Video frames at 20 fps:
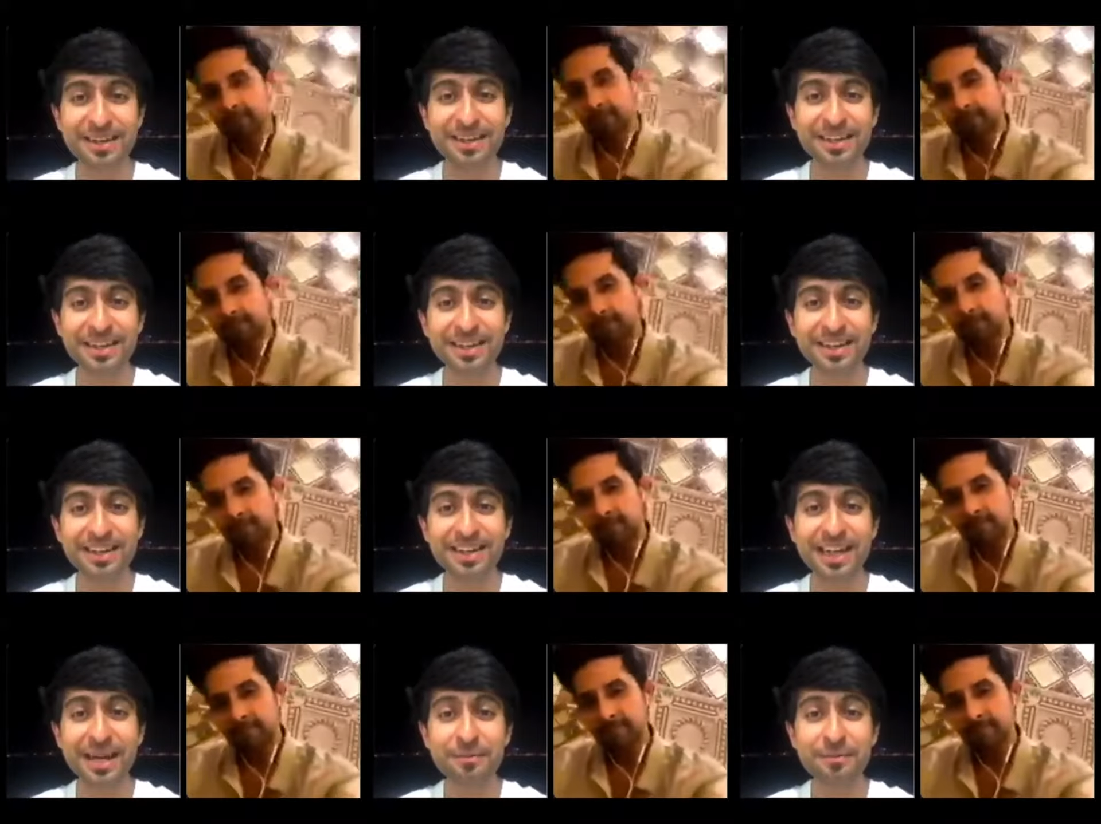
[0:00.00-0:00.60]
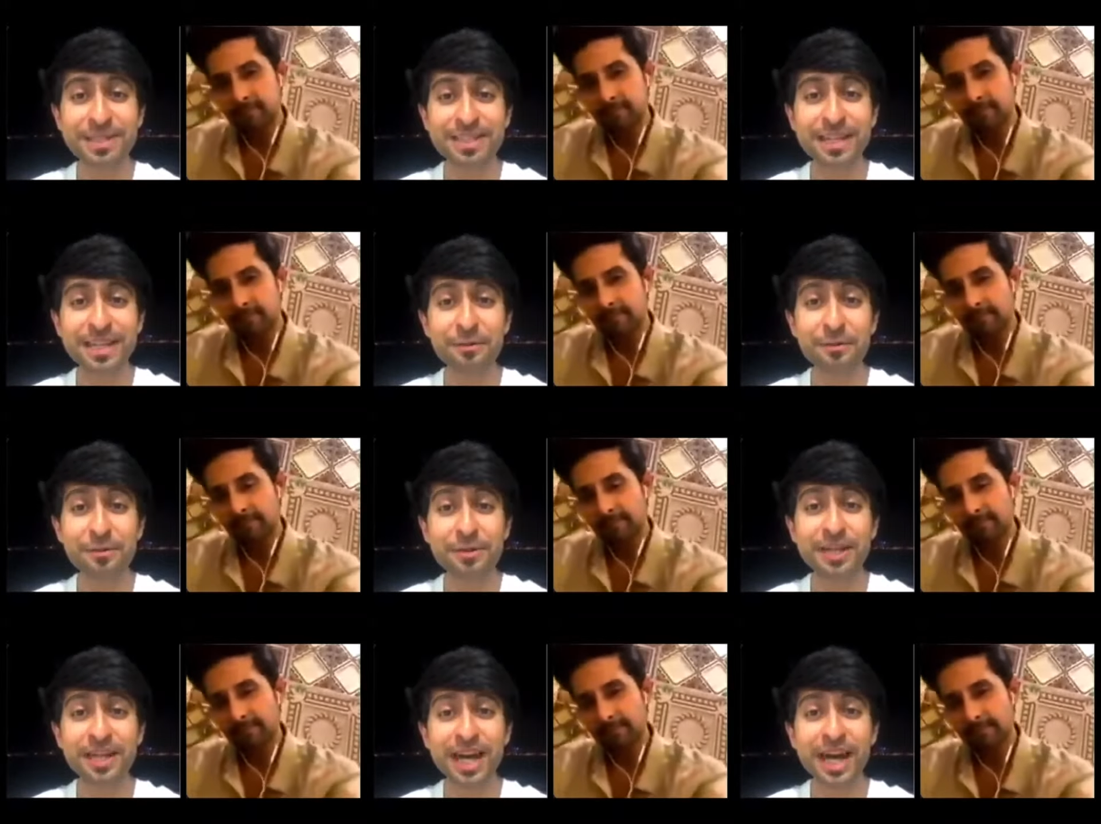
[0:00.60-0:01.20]
Speaker 1: Let me
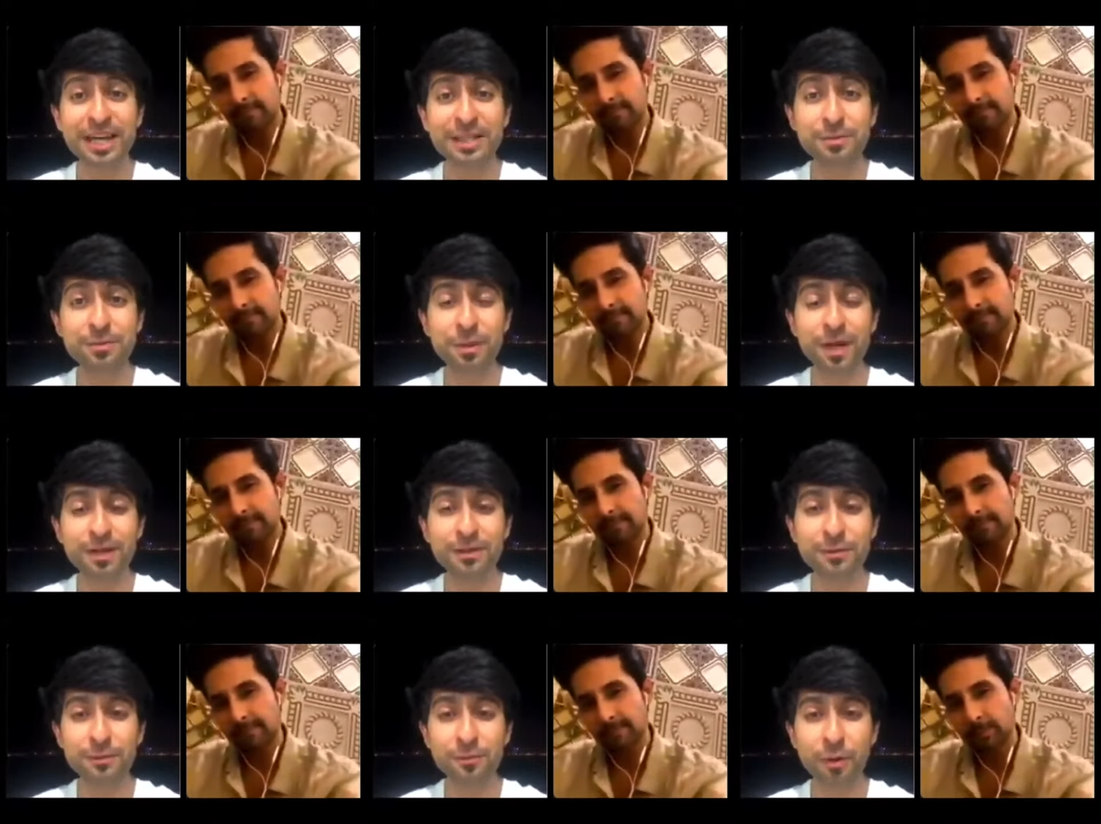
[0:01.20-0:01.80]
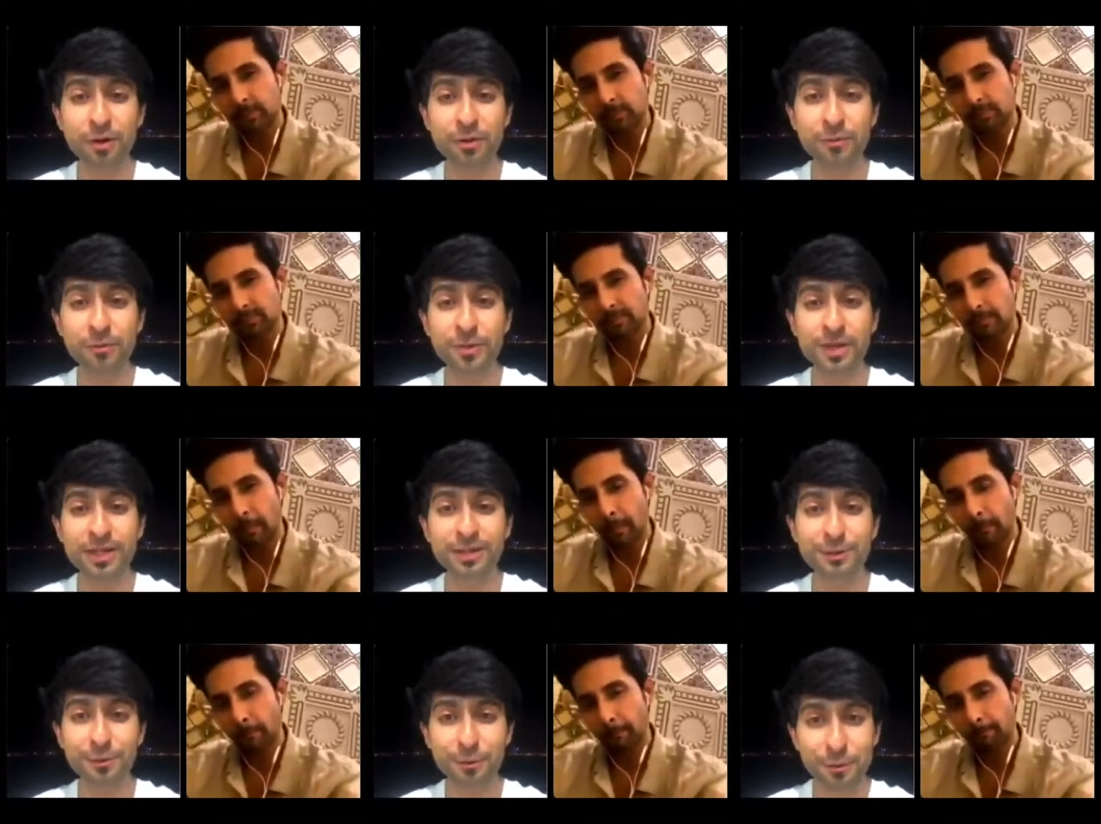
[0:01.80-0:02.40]
take you to the last part of
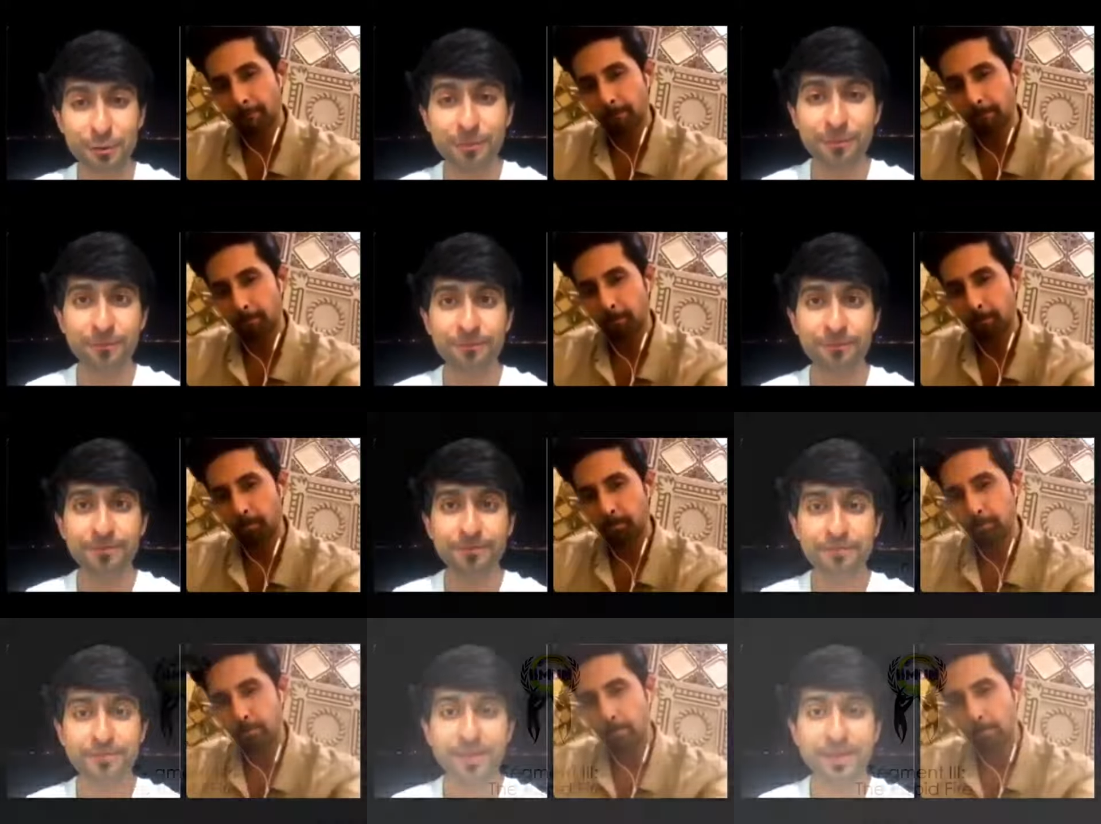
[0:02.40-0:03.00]
what we do.